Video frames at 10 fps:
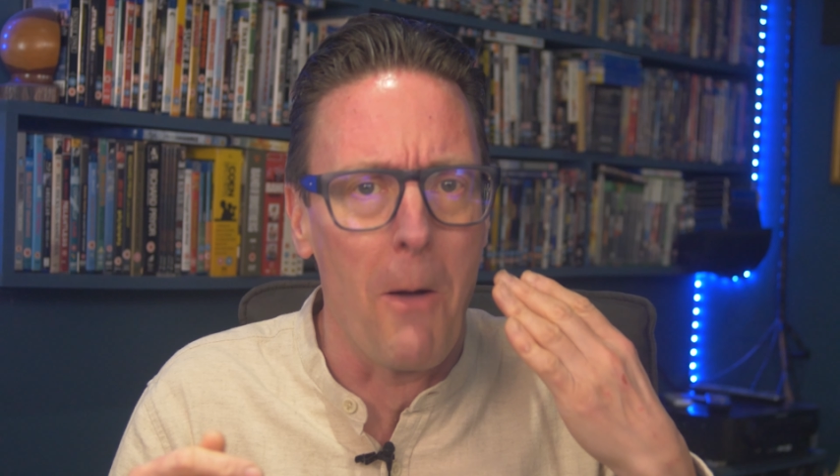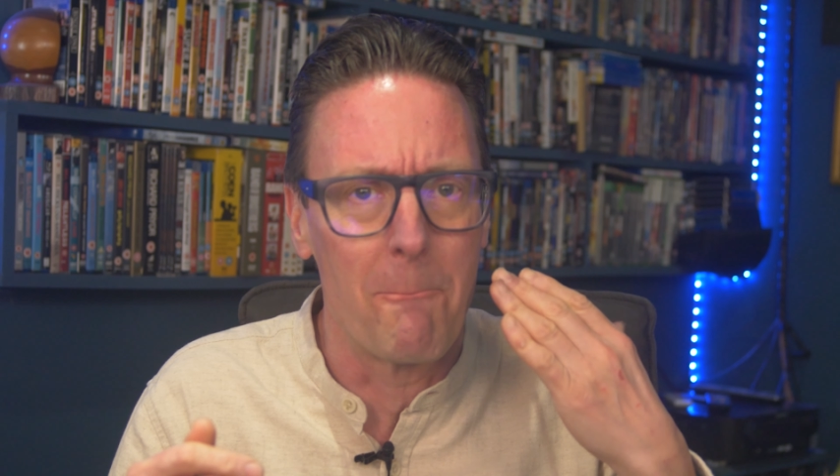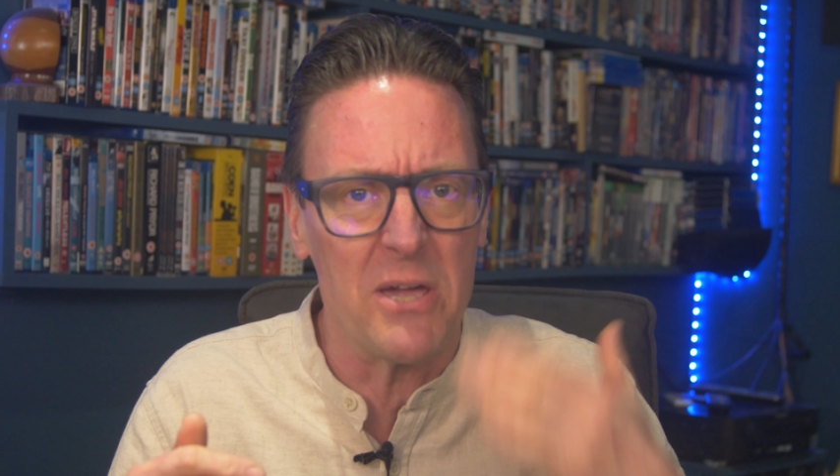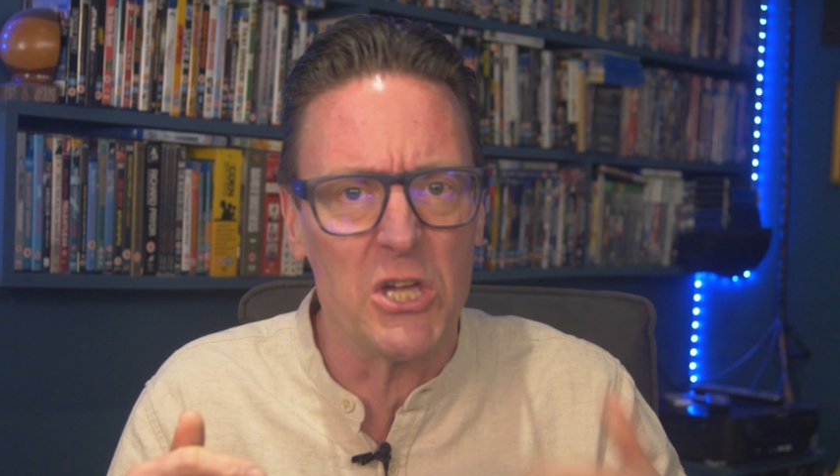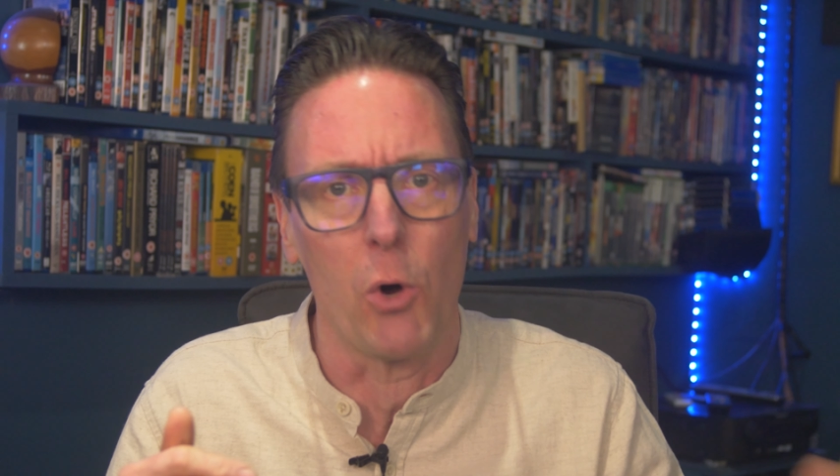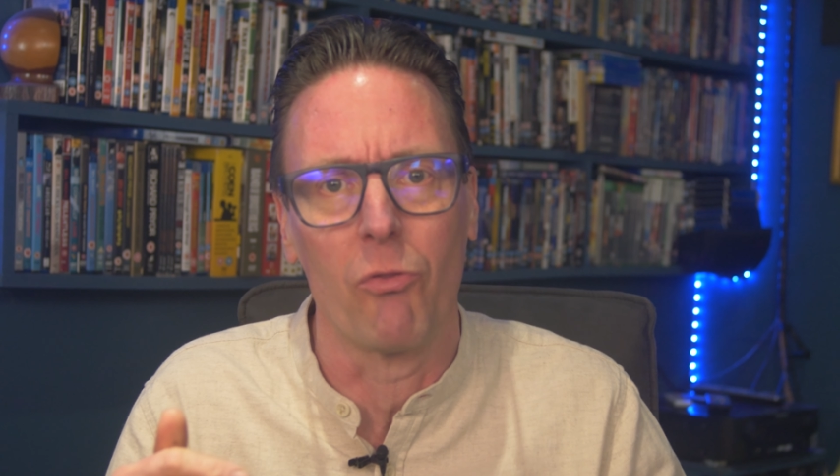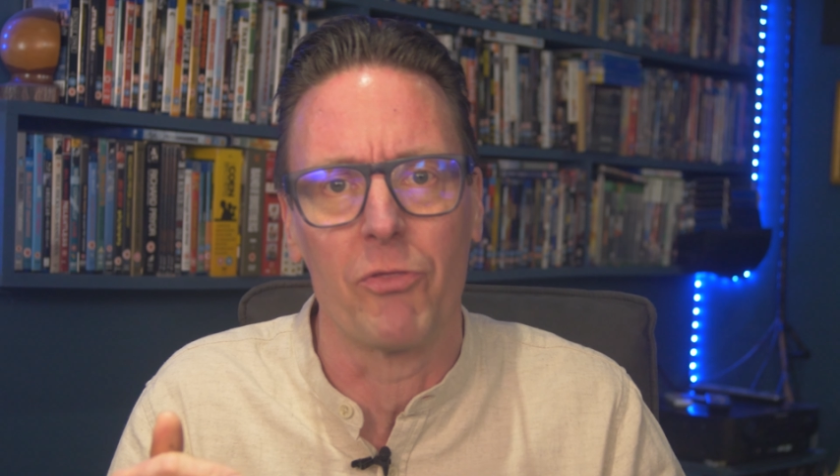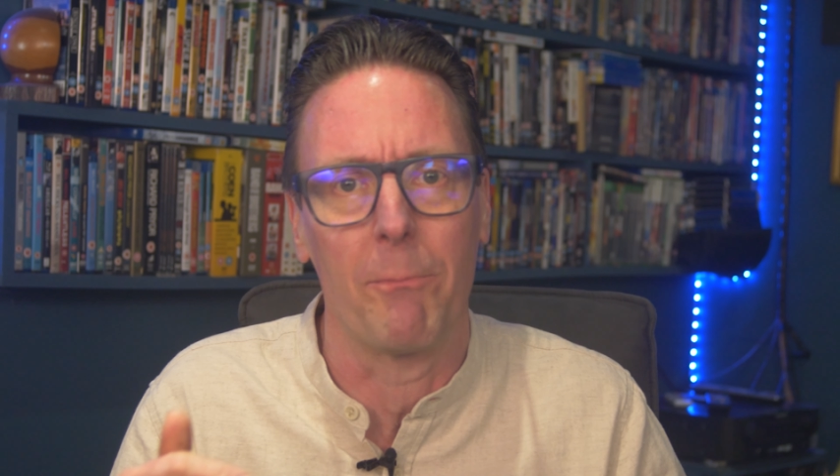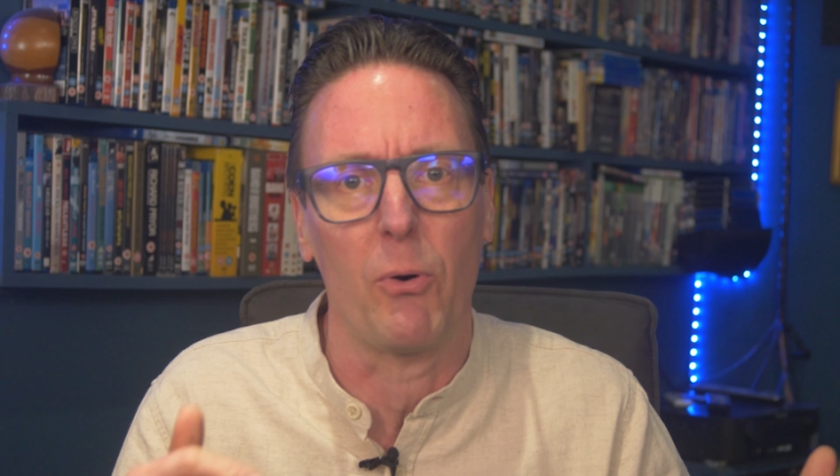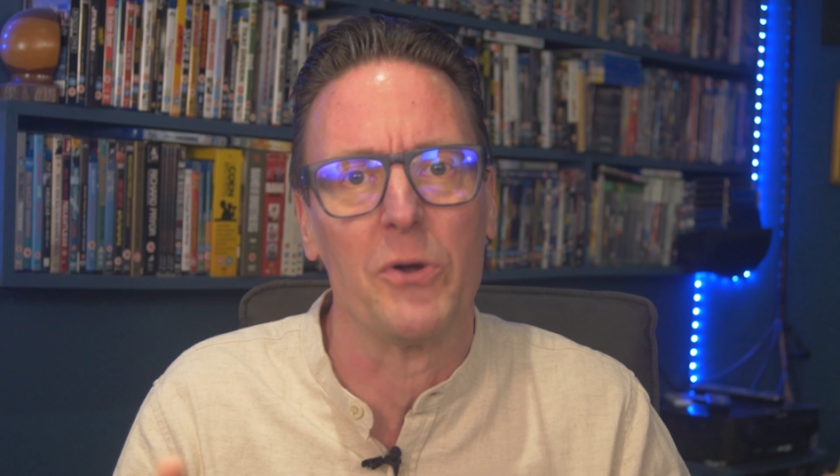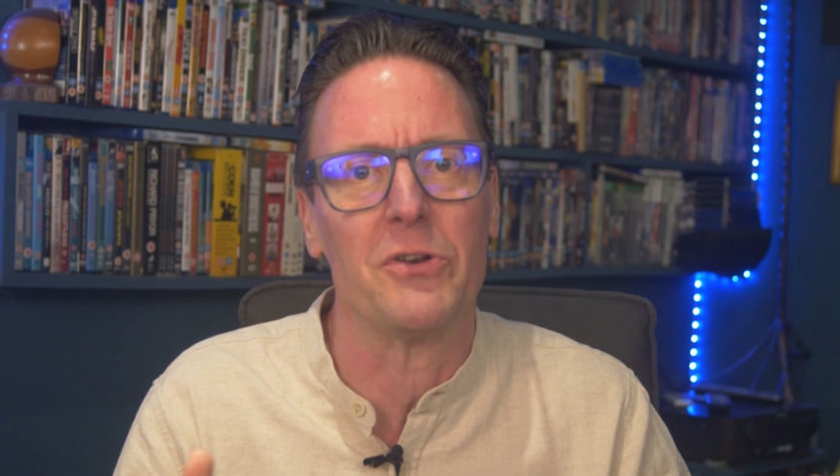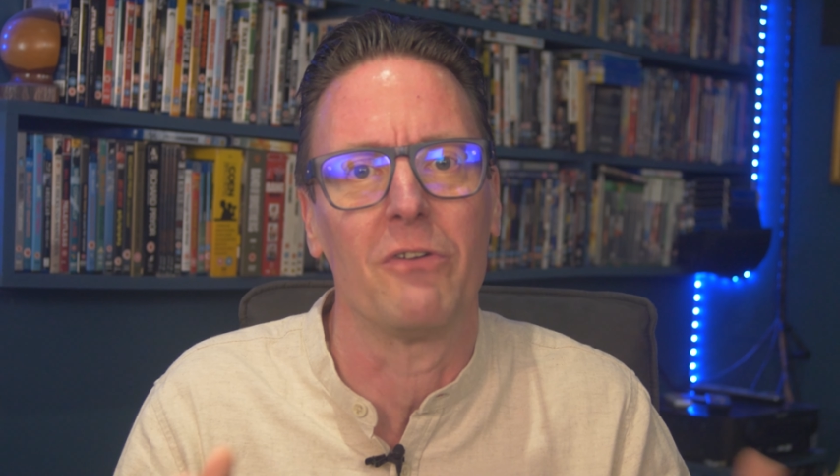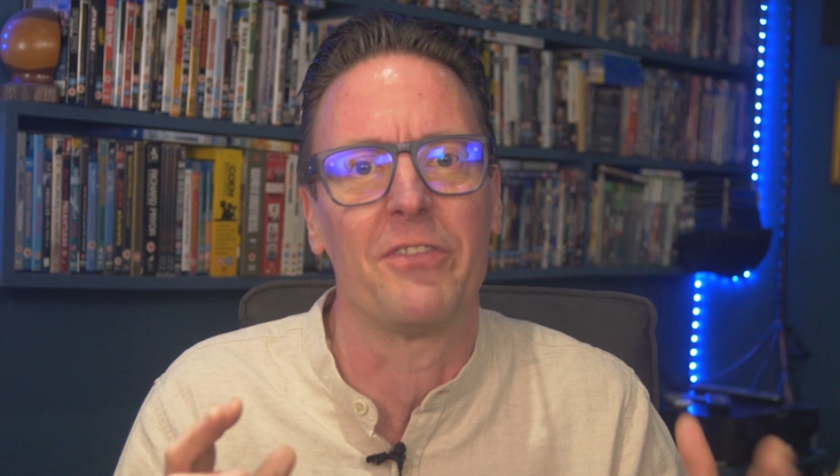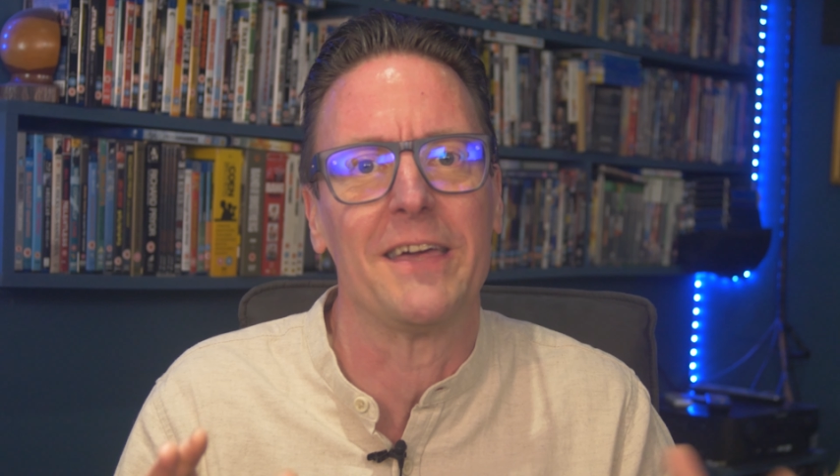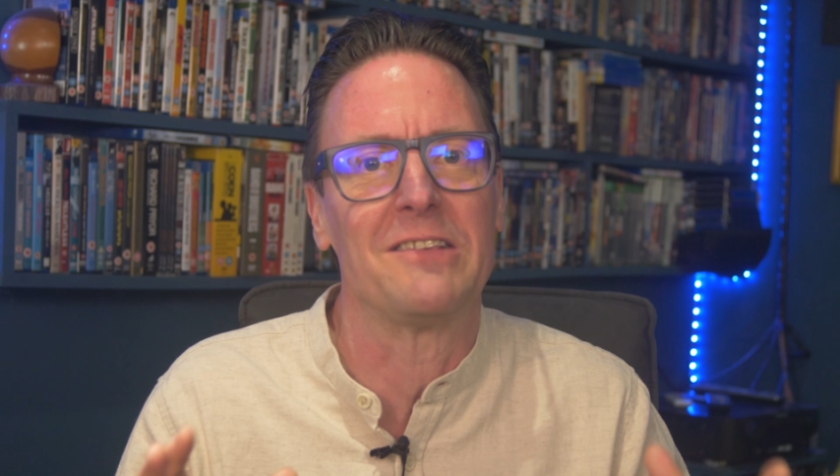beyond the point of the